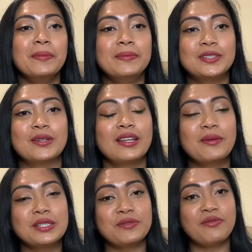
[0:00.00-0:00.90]
So that
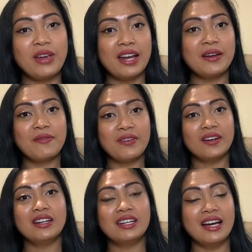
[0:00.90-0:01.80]
was very,
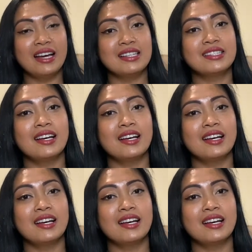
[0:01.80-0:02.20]
very nice.